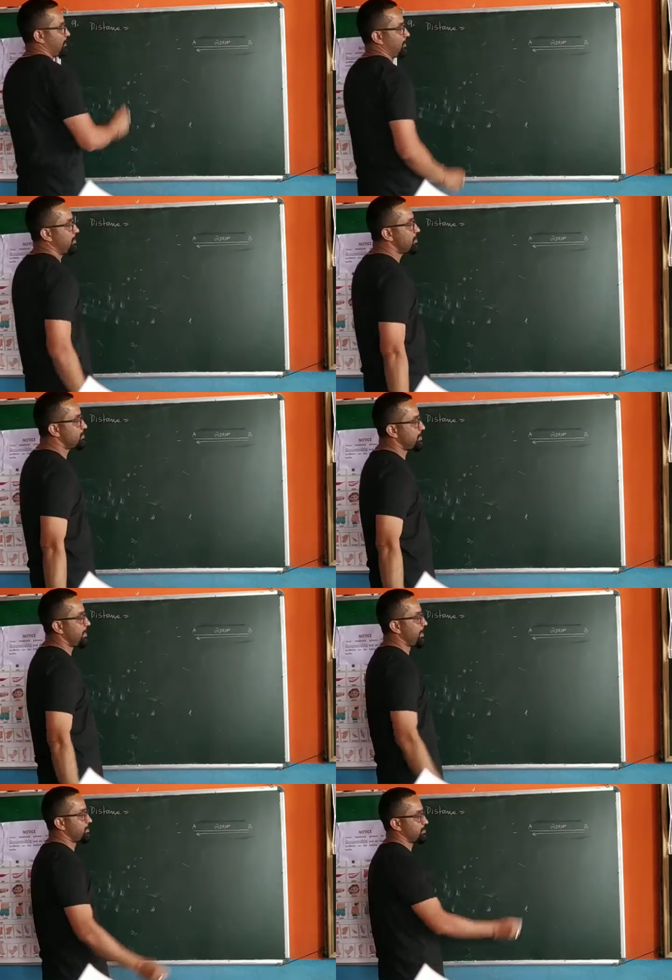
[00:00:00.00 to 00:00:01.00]
He
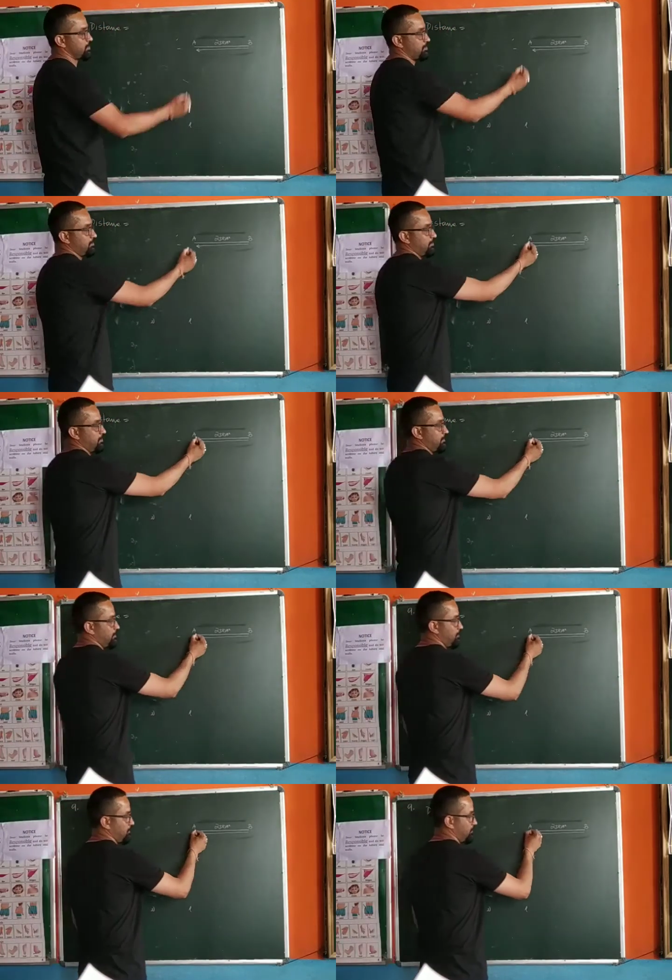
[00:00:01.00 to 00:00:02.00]
takes
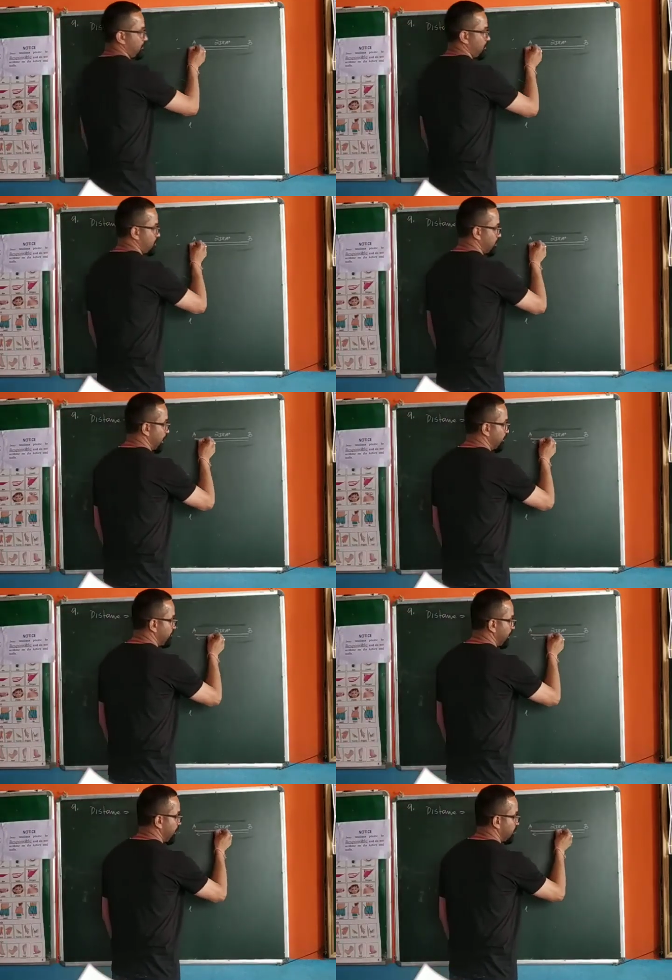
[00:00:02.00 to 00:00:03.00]
10
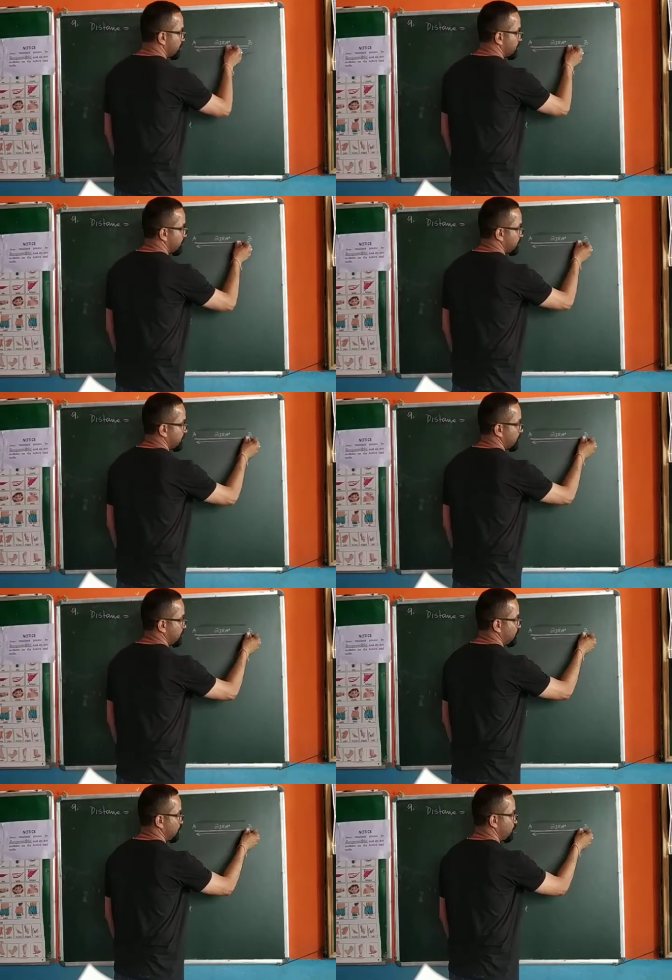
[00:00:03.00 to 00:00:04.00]
minutes
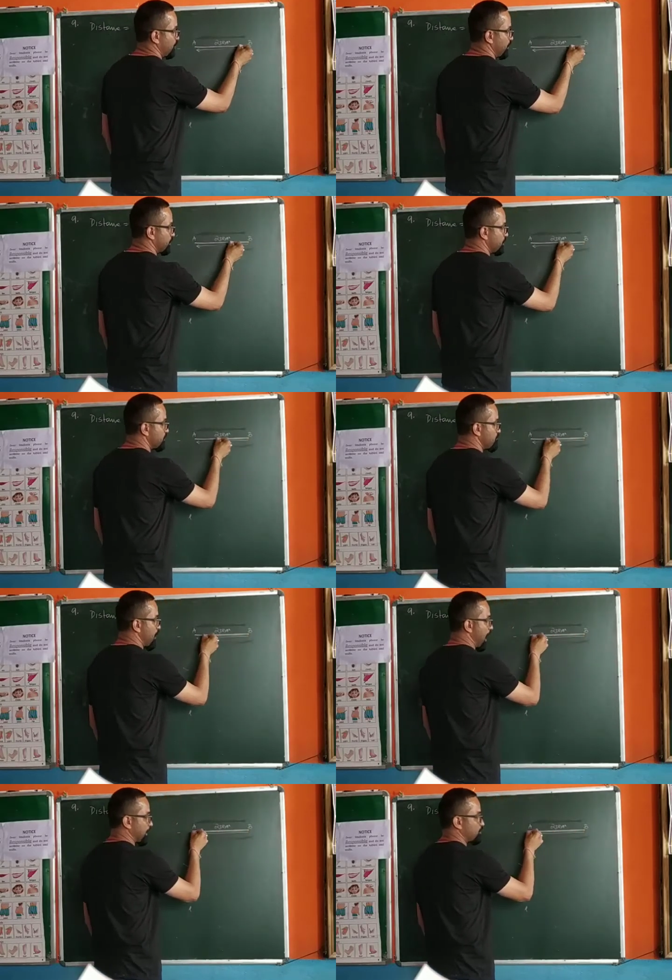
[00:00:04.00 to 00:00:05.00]
to return
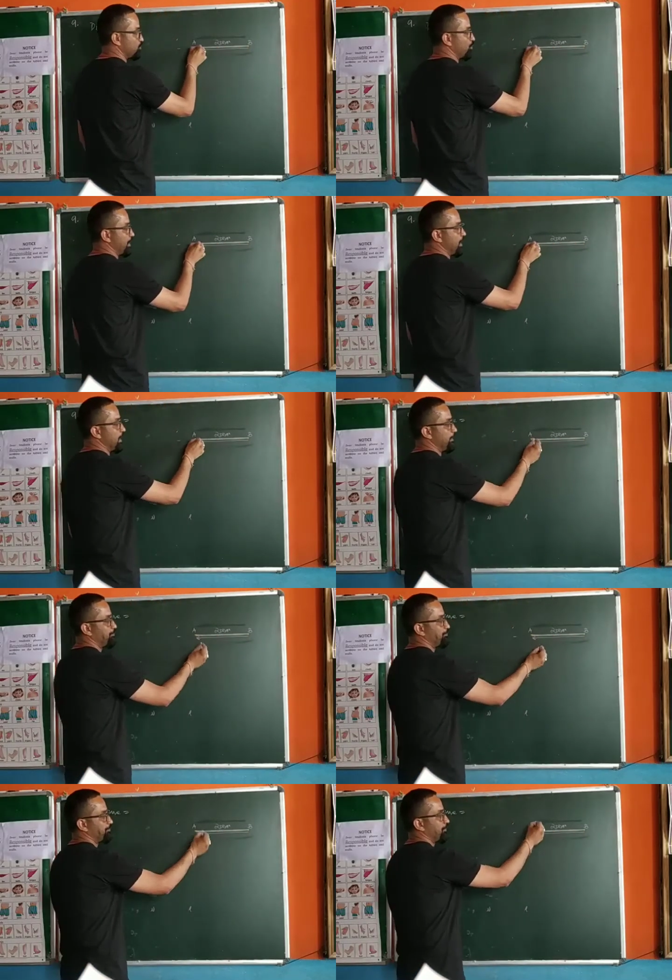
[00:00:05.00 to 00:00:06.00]
back to A.
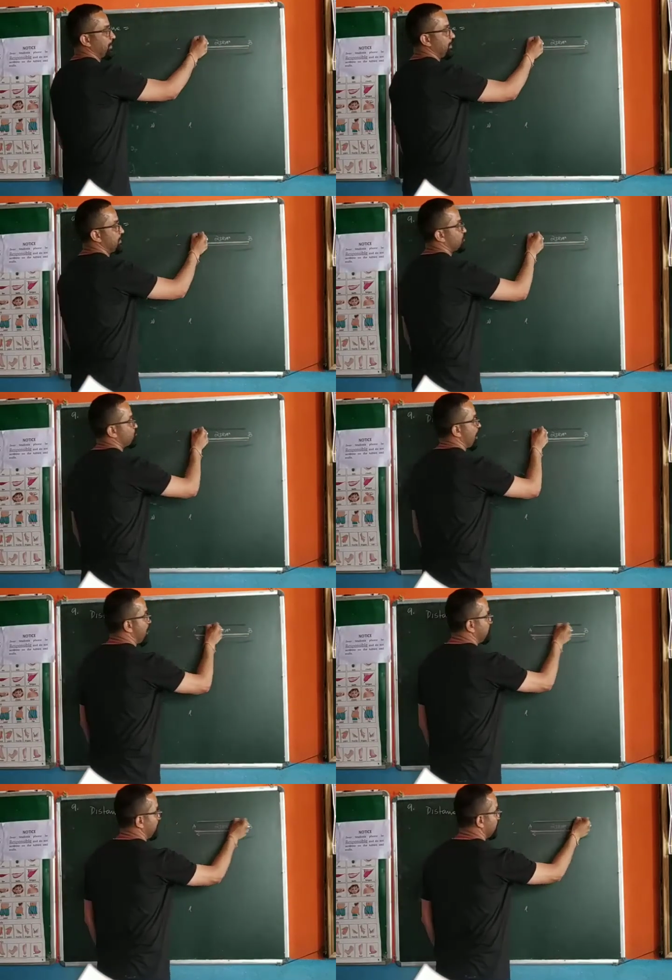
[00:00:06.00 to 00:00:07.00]
He is
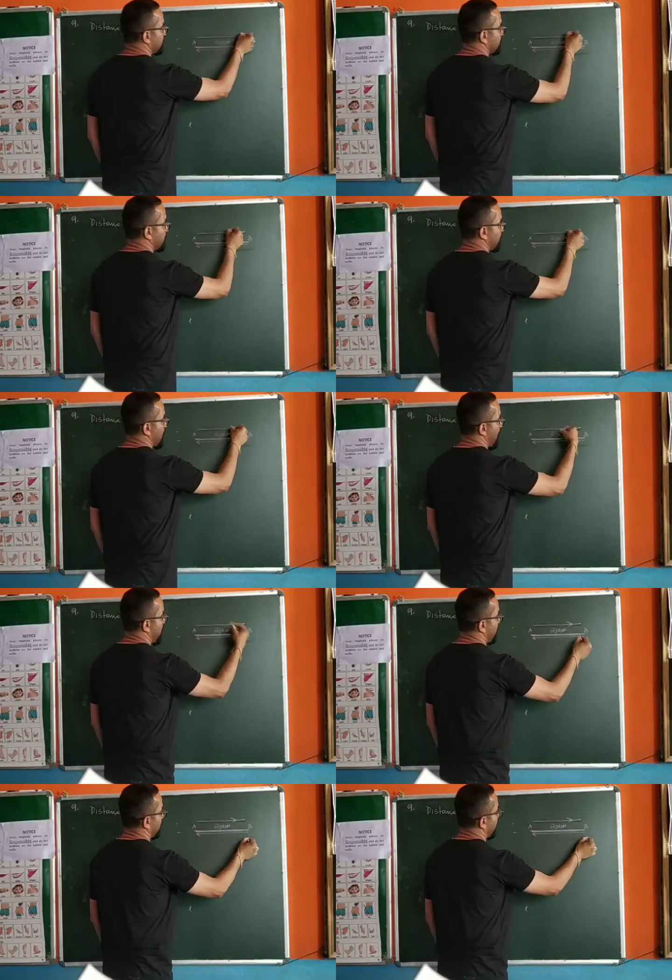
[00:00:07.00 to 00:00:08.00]
traveling and
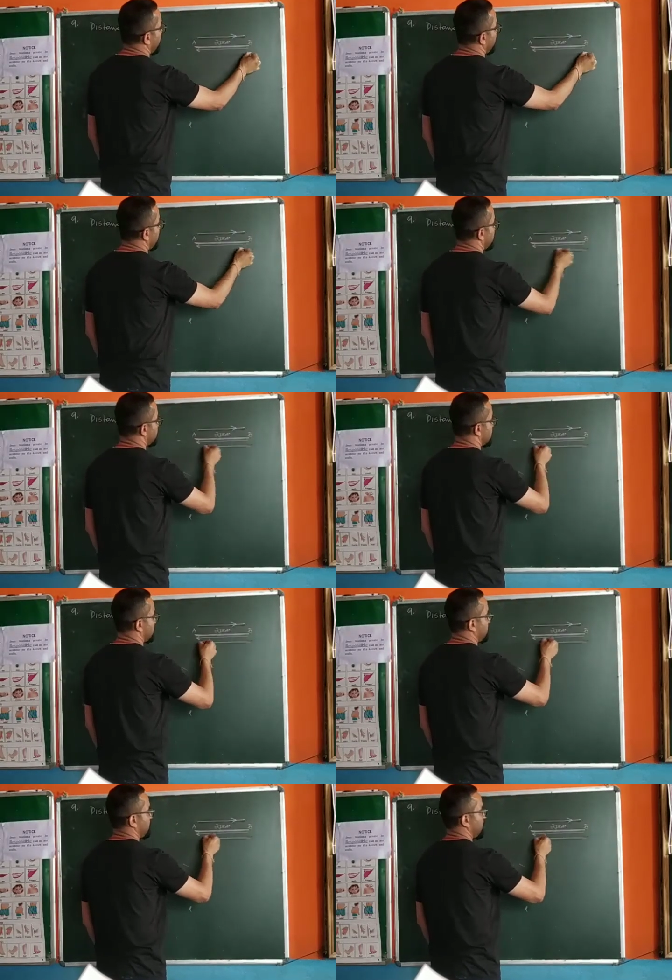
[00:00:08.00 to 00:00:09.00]
again he is
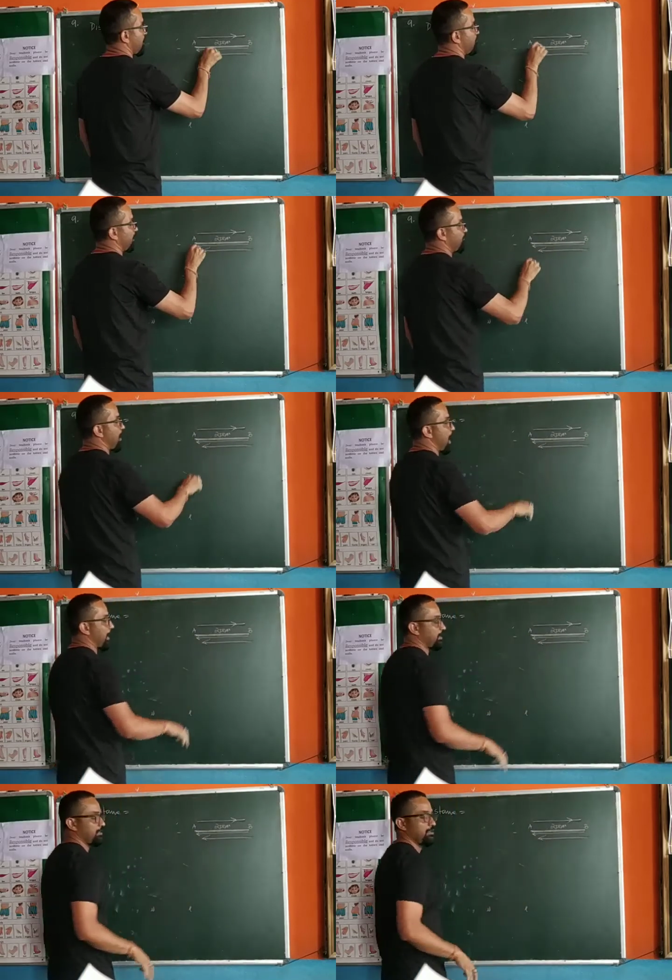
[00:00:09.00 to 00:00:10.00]
coming
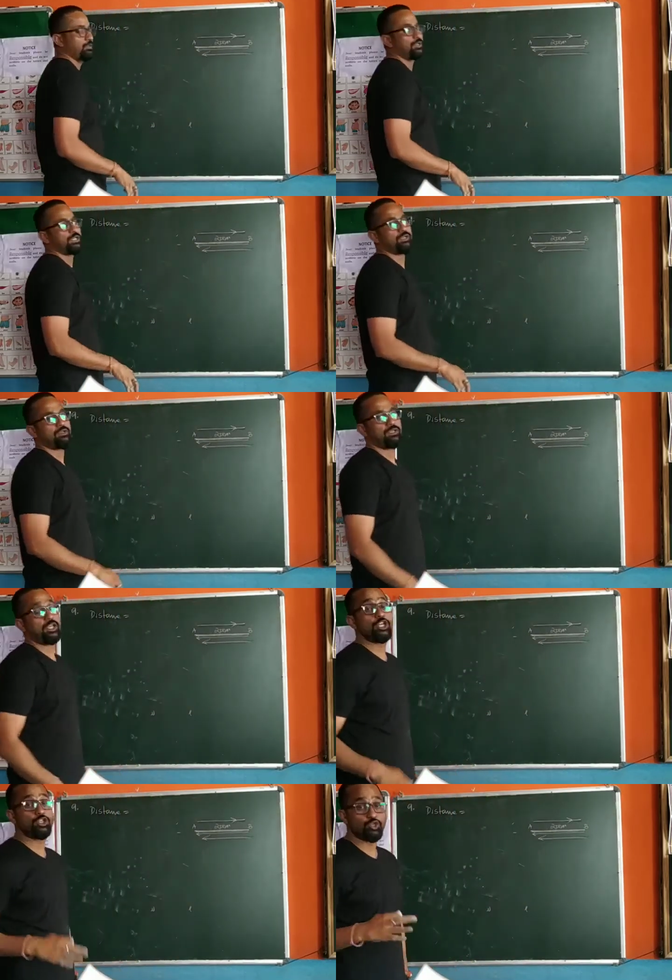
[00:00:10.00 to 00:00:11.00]
back. In